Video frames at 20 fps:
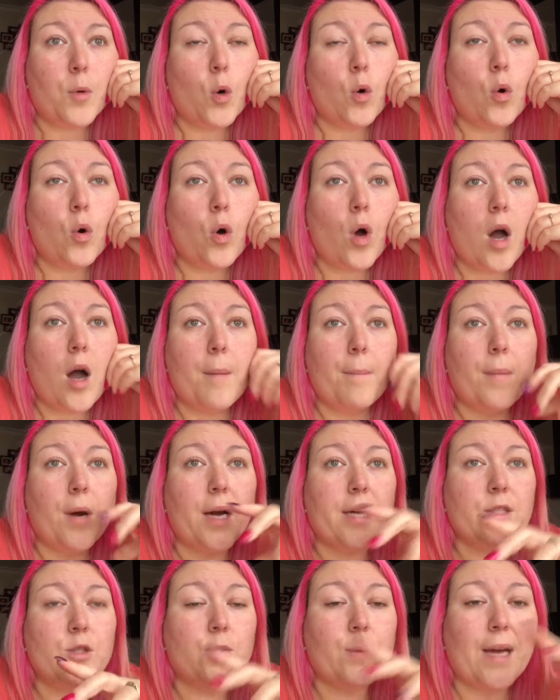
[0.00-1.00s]
or I
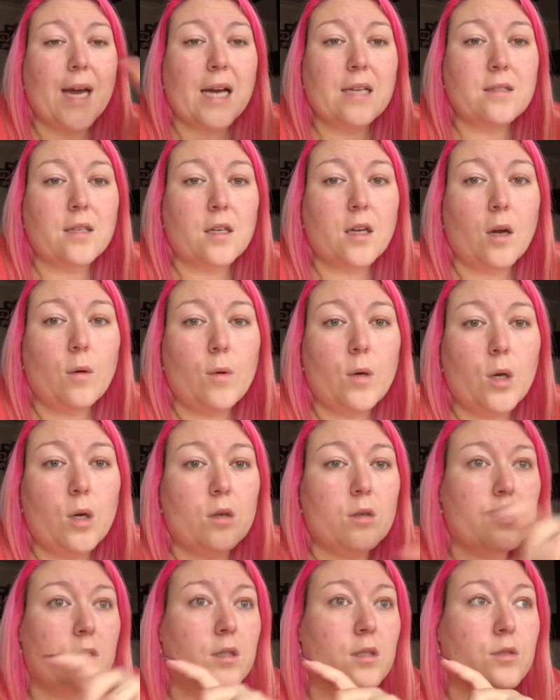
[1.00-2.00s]
might do it as I go
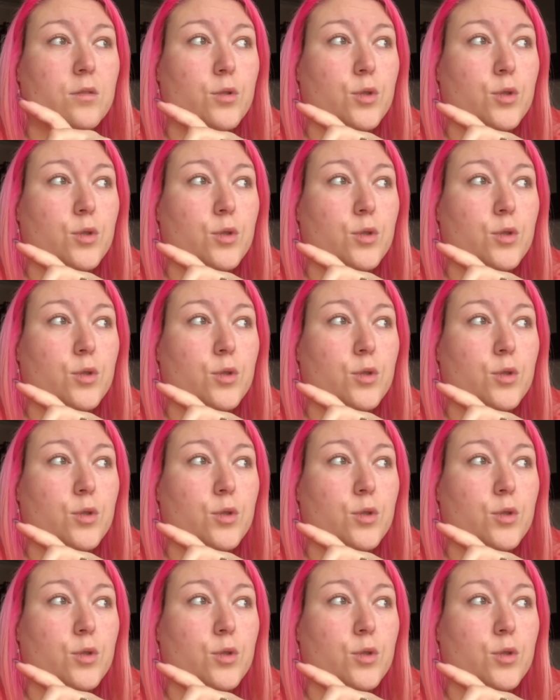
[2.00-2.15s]
along,